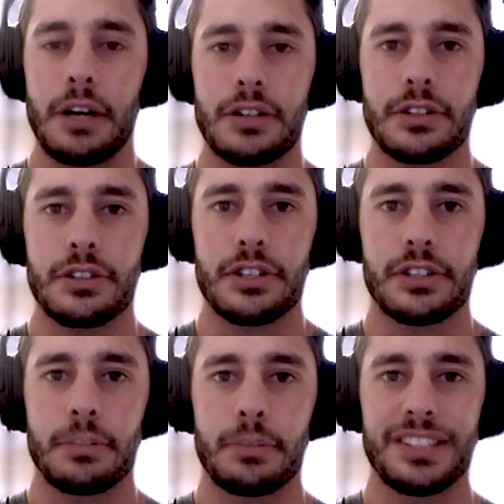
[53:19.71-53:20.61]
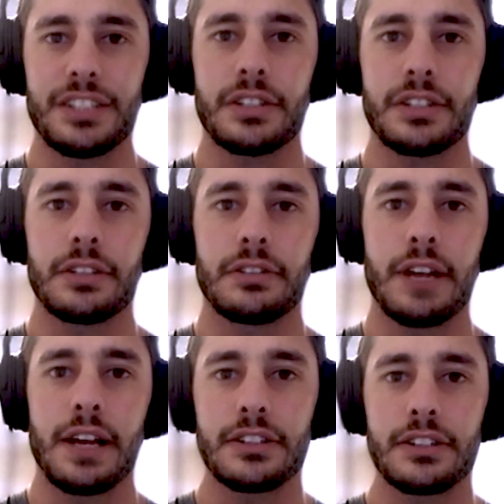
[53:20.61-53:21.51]
Posture is just a position,
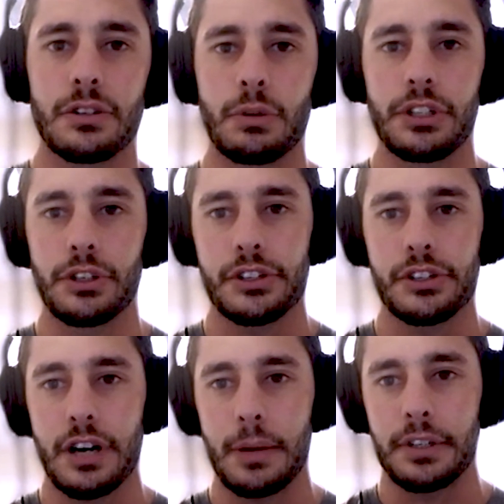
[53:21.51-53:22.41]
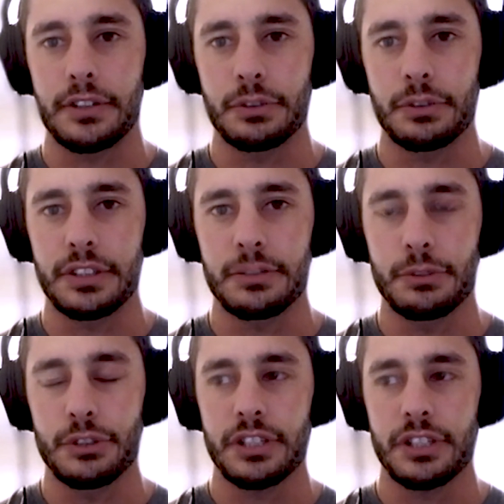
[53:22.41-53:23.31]
right? And so what you're describing is with
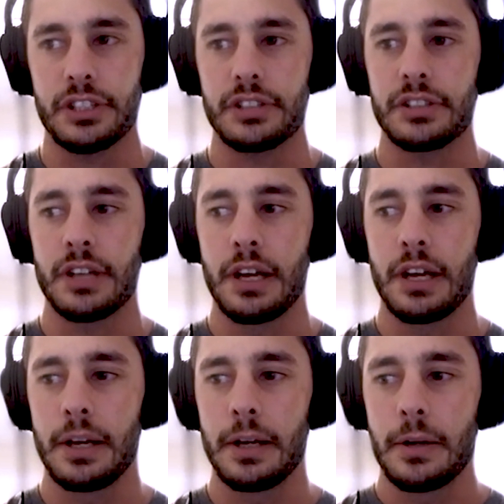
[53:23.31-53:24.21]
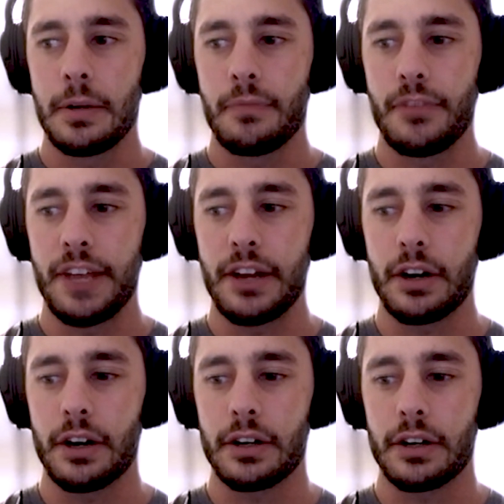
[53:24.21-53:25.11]
these musicians, they
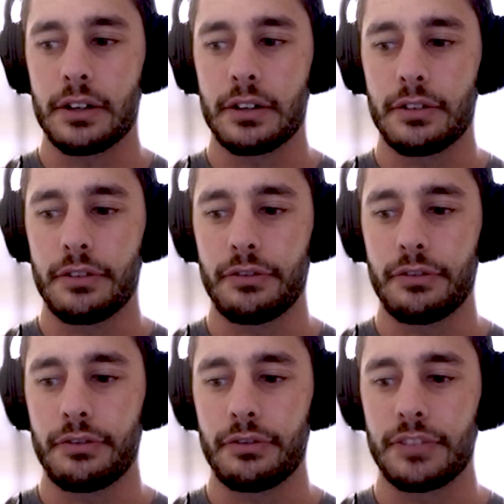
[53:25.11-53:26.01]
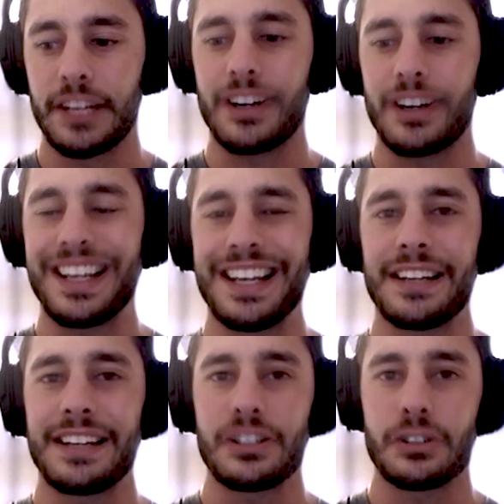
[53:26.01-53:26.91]
are
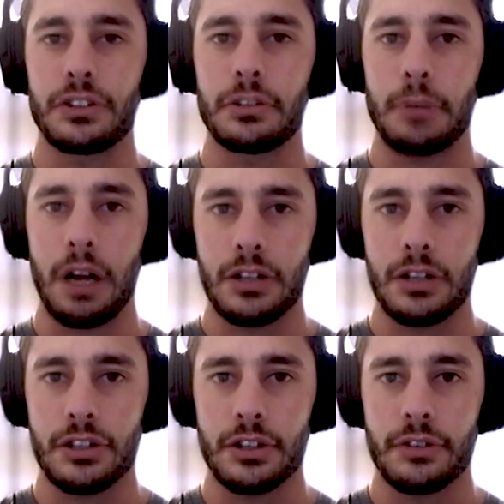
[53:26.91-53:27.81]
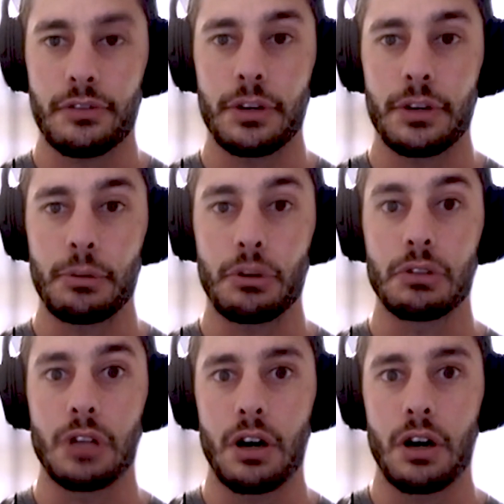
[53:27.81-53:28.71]
in a certain posture for a
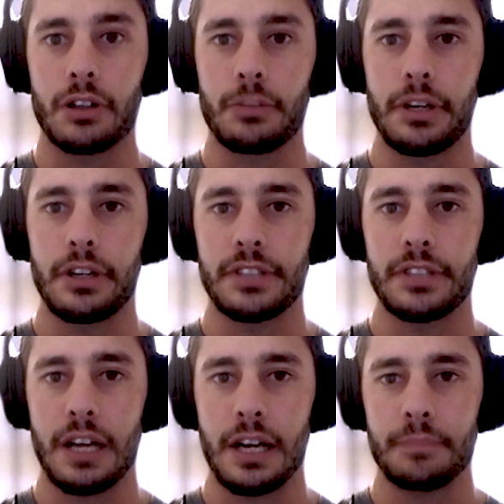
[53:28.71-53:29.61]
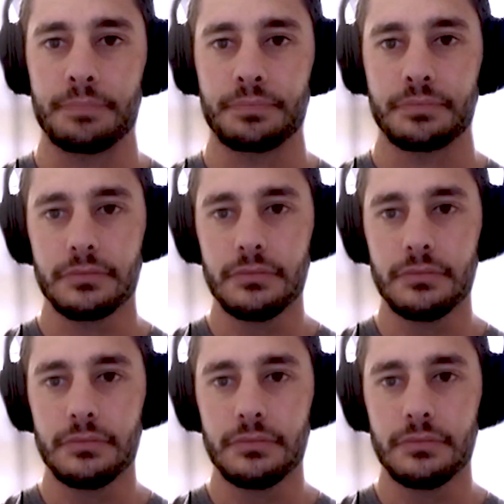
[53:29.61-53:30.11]
prolonged period of time.